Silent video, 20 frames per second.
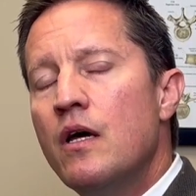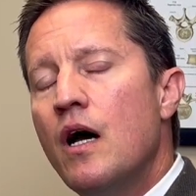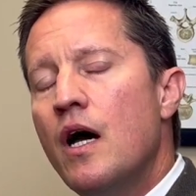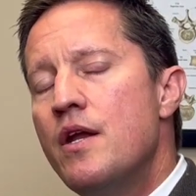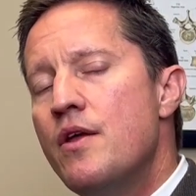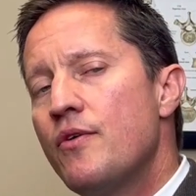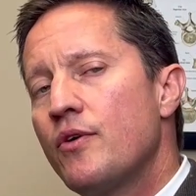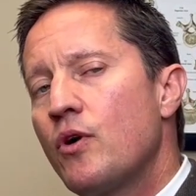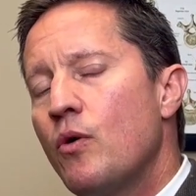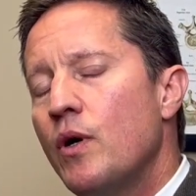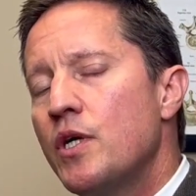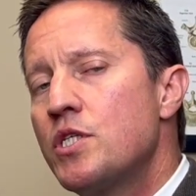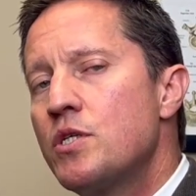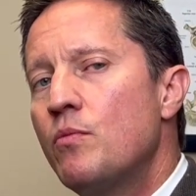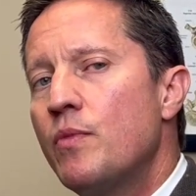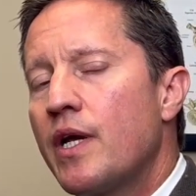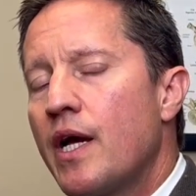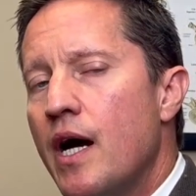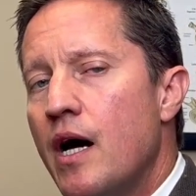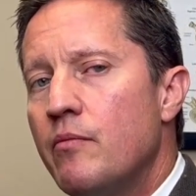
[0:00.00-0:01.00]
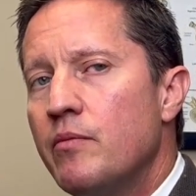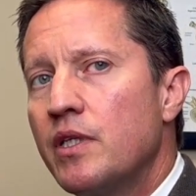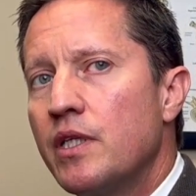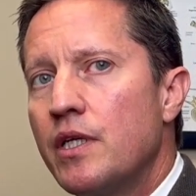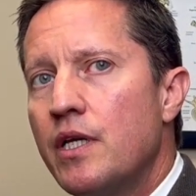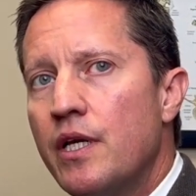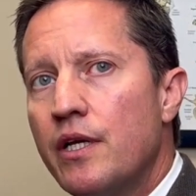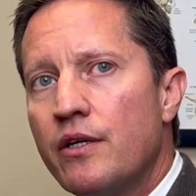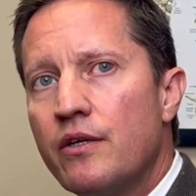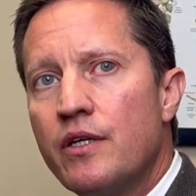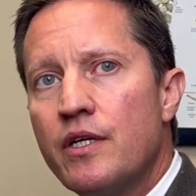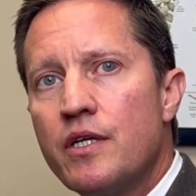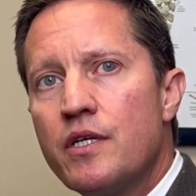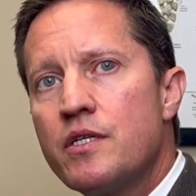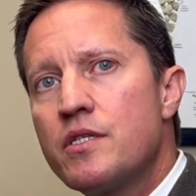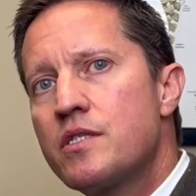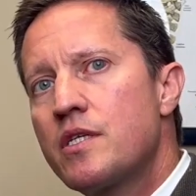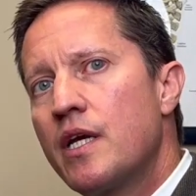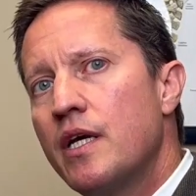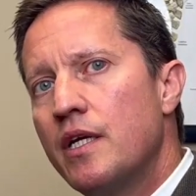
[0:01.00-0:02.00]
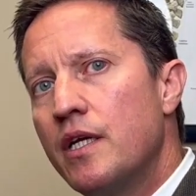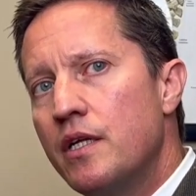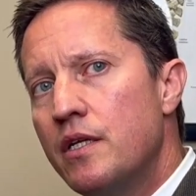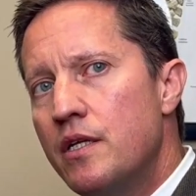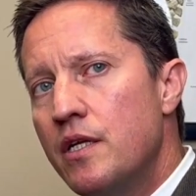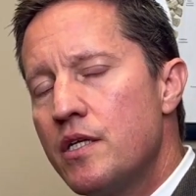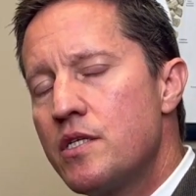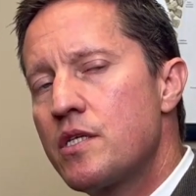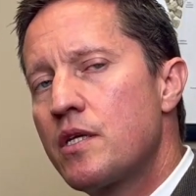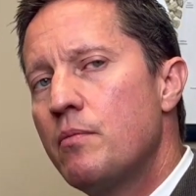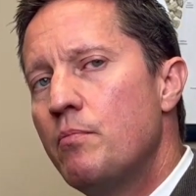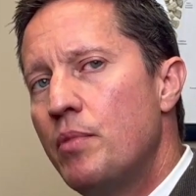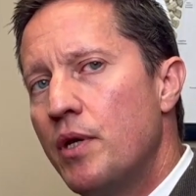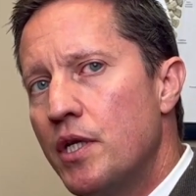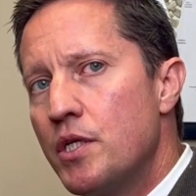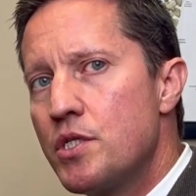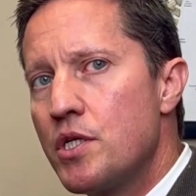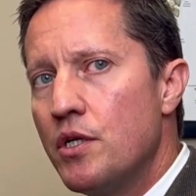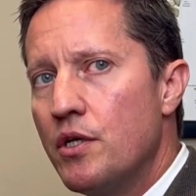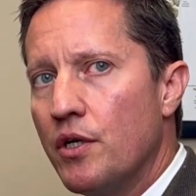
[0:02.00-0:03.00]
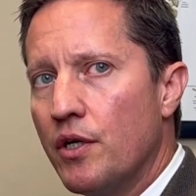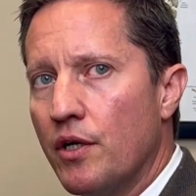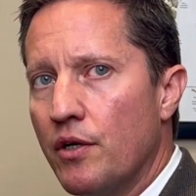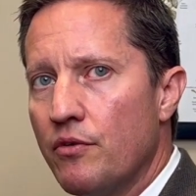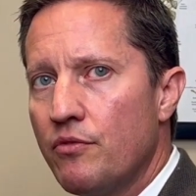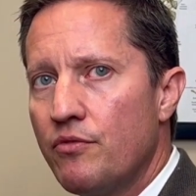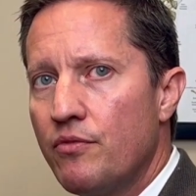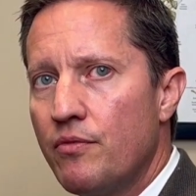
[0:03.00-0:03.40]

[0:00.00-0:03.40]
Another question we commonly hear is, can a disc pinch a nerve?